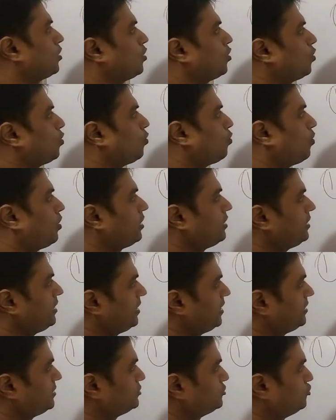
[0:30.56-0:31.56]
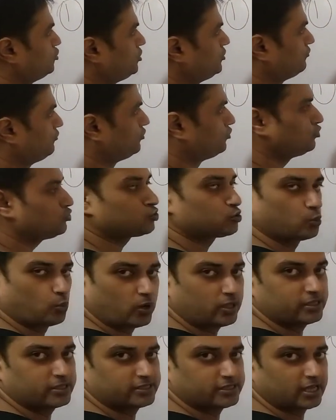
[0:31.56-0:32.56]
one has to introduce
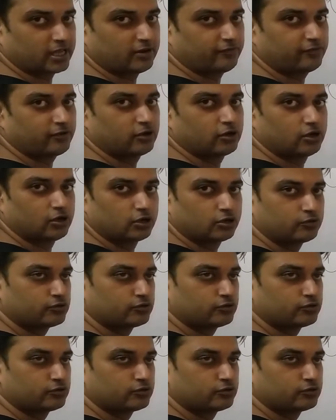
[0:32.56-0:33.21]
oneself to